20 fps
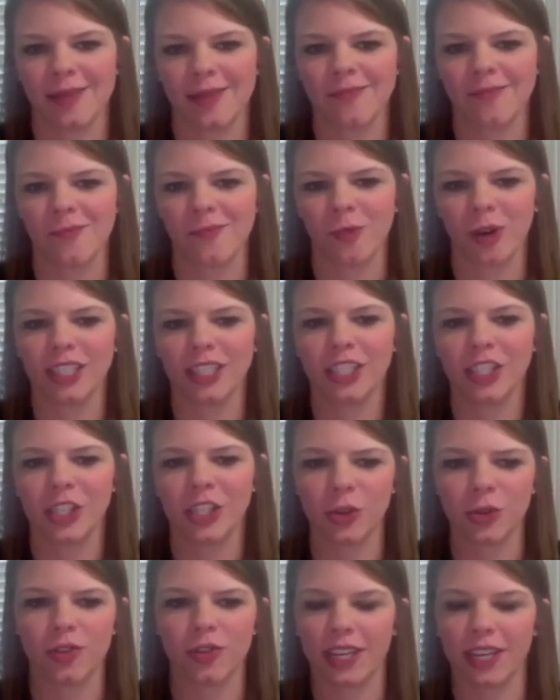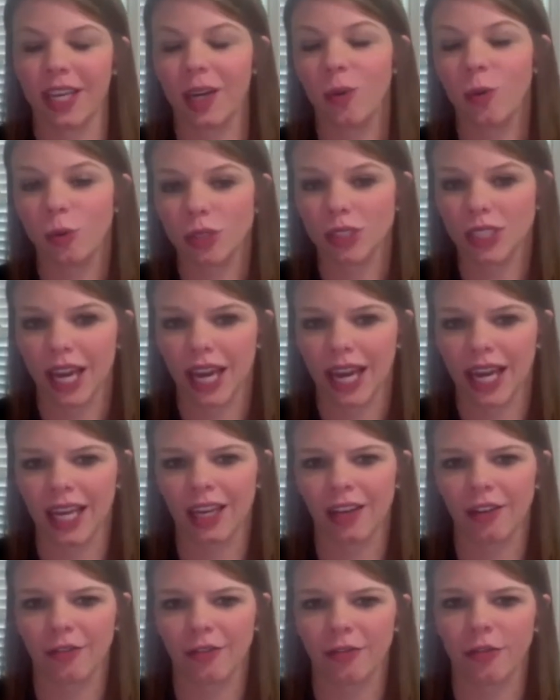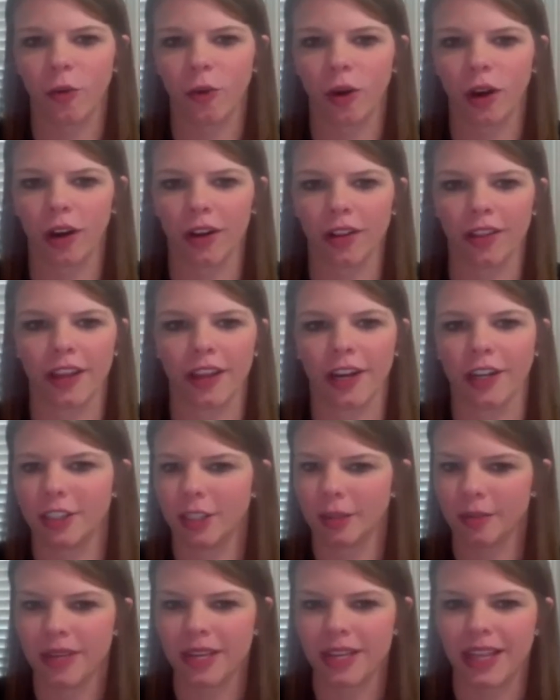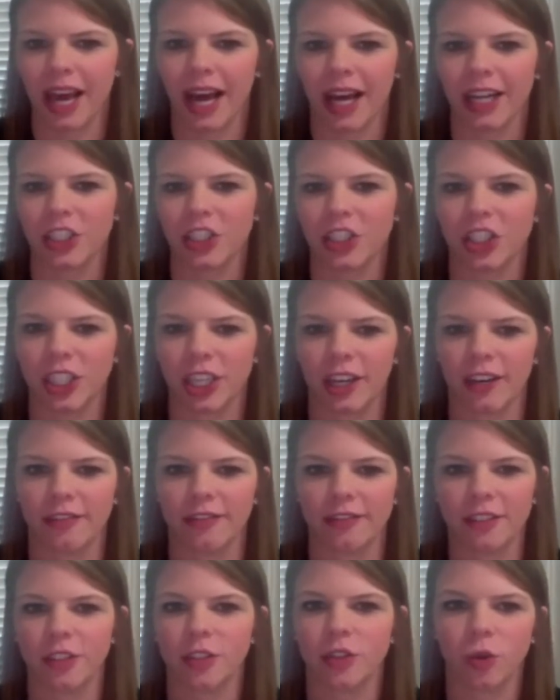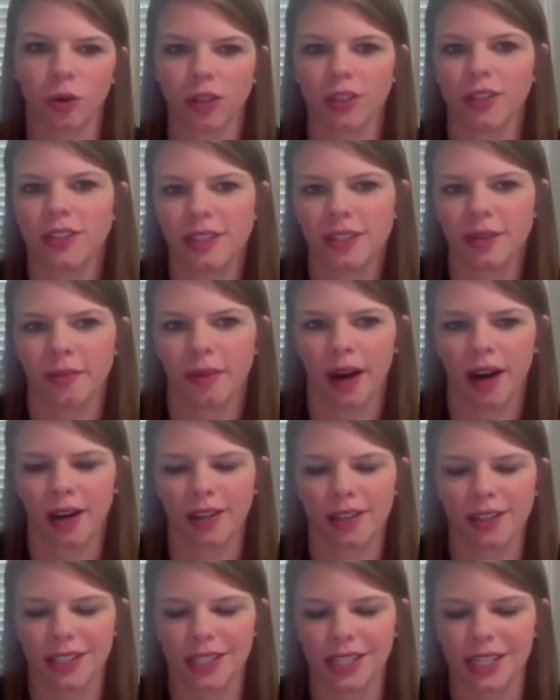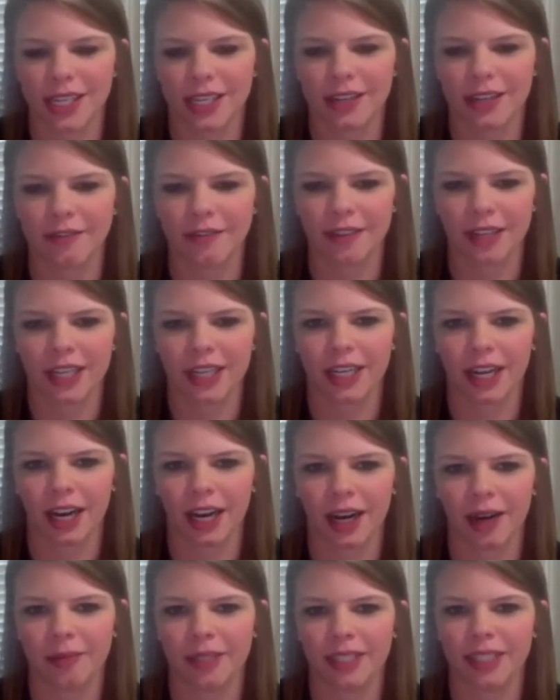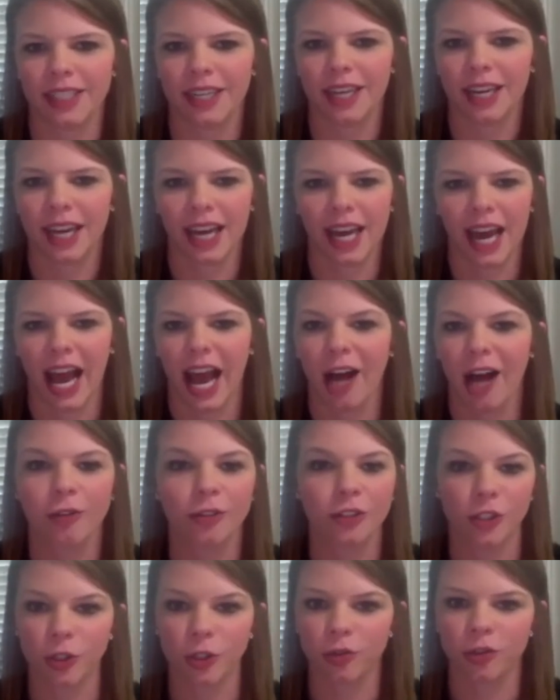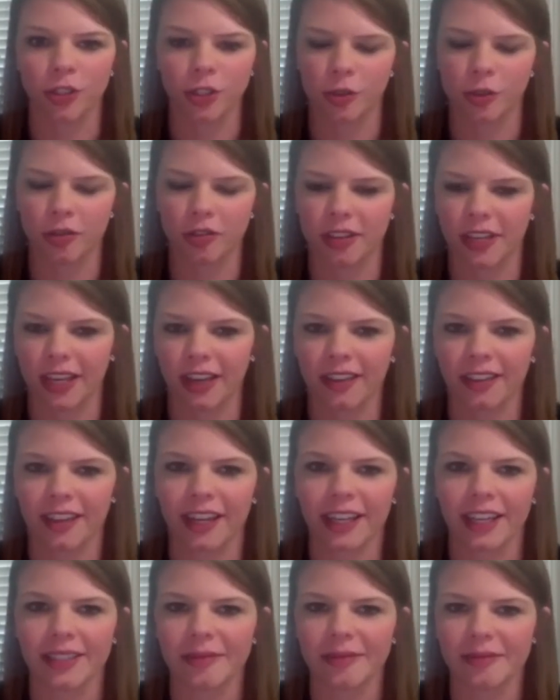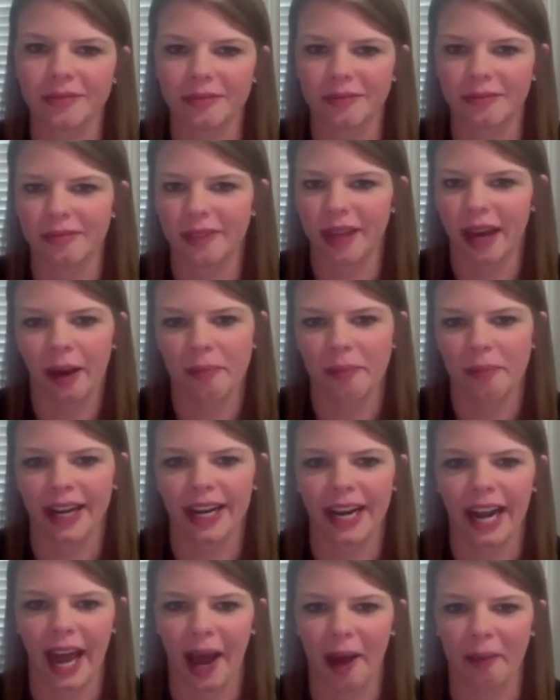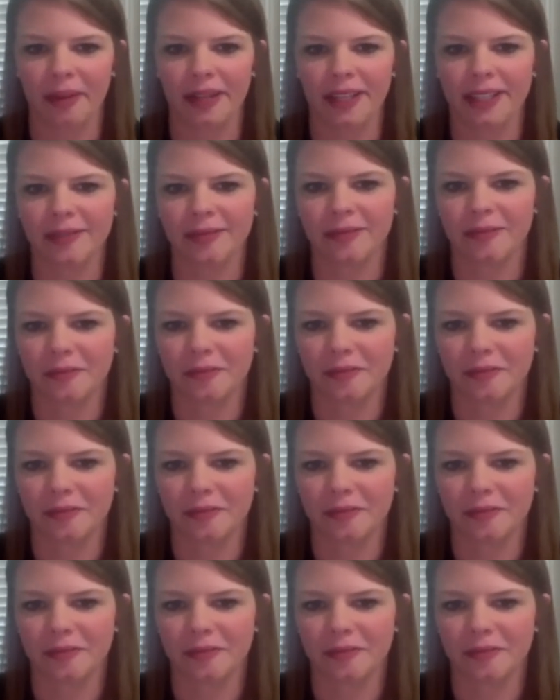what do you think it will take for there to be that shift towards democracy in Vietnam, and how soon do you think that might happen?